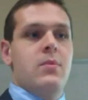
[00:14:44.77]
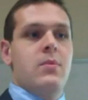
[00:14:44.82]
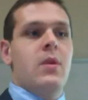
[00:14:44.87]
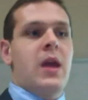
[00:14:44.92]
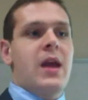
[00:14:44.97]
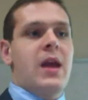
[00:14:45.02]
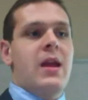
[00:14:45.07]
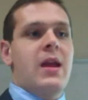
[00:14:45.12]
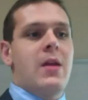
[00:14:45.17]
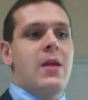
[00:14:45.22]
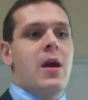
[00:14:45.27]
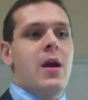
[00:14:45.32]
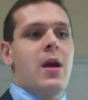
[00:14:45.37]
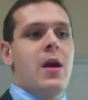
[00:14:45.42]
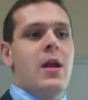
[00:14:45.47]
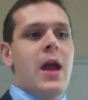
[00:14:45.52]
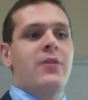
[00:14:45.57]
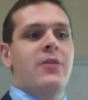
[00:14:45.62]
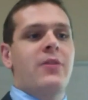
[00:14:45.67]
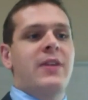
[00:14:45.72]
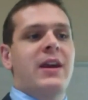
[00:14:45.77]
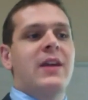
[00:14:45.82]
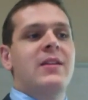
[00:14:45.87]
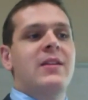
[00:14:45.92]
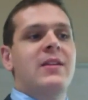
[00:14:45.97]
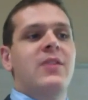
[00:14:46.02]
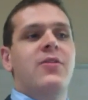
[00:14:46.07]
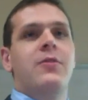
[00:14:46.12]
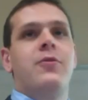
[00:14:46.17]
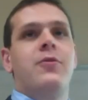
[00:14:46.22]
And and and how's that
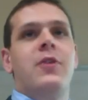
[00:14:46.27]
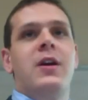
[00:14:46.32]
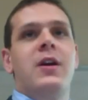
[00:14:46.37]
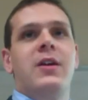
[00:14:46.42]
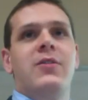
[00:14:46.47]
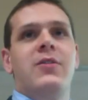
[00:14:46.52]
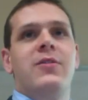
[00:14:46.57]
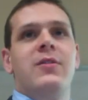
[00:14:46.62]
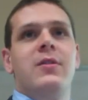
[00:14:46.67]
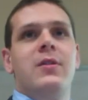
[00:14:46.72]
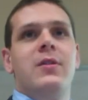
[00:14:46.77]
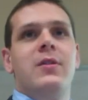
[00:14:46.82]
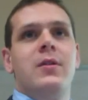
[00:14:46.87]
condition phrased?